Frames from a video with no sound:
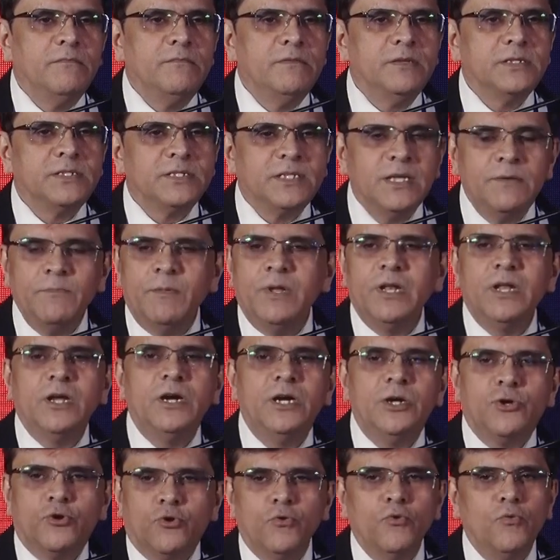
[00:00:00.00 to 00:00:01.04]

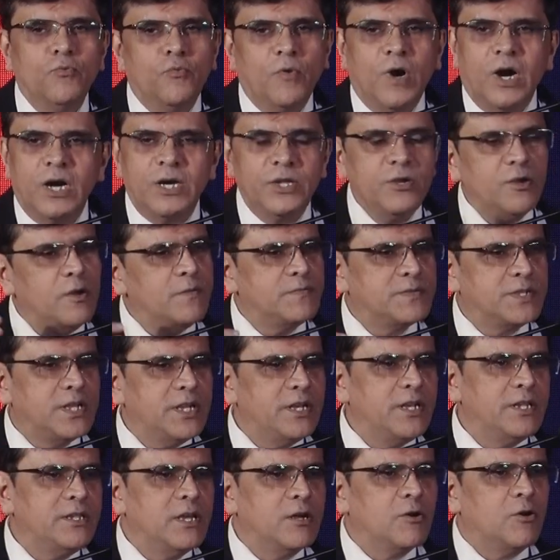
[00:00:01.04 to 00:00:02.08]
similar to what you have
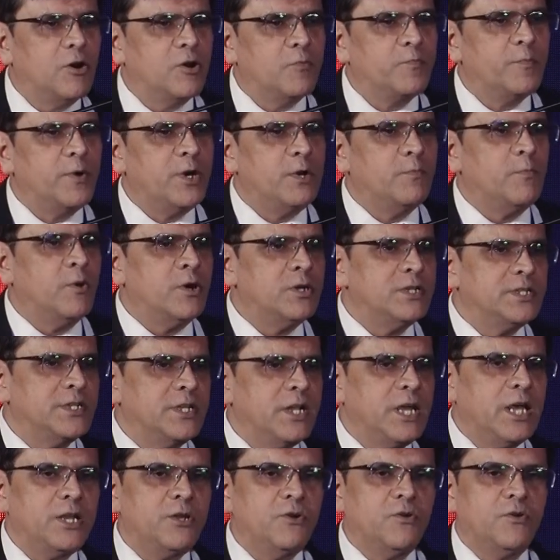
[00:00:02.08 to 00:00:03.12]
seen in the corporate bond
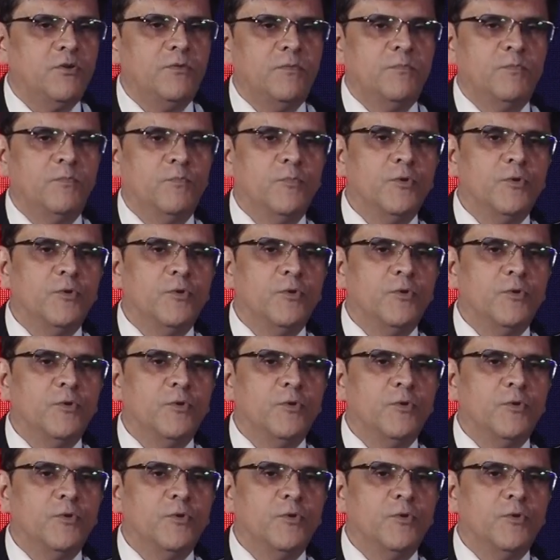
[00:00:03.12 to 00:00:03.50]
scenario.